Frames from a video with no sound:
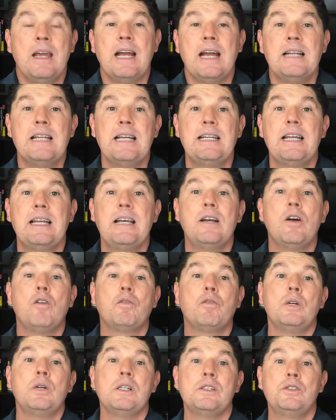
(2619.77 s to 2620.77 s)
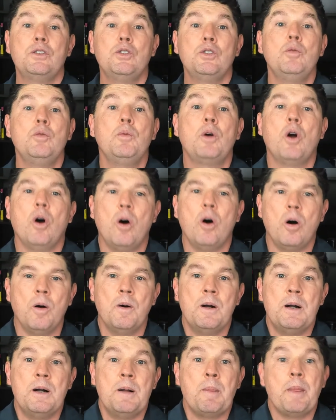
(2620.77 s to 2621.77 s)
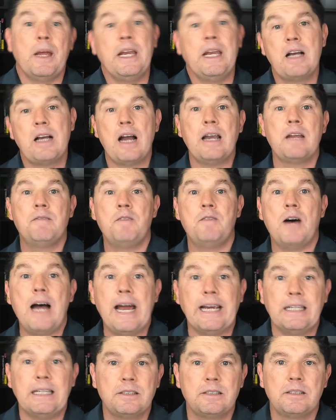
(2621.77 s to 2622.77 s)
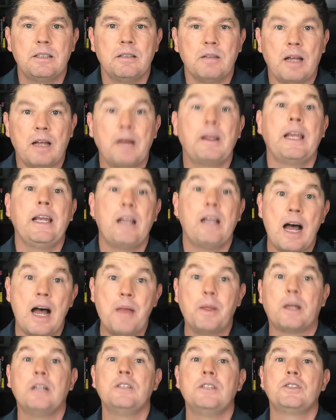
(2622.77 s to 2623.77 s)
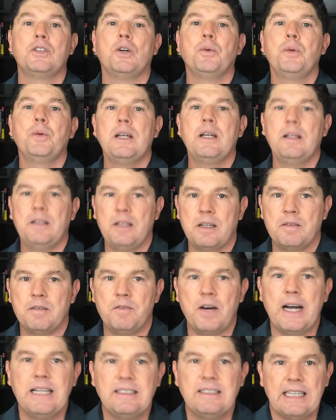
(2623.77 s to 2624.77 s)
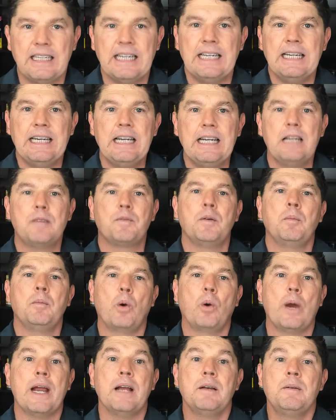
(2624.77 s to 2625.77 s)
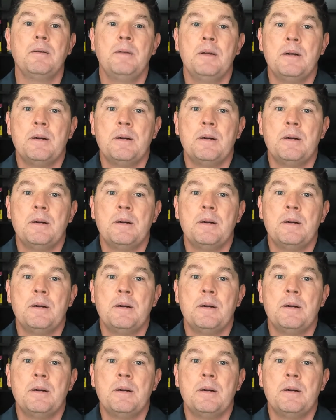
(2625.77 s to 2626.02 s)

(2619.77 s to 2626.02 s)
And they did it over a Zoom call. And he got advice, like he got the consulting and the advice that he needed from Grant,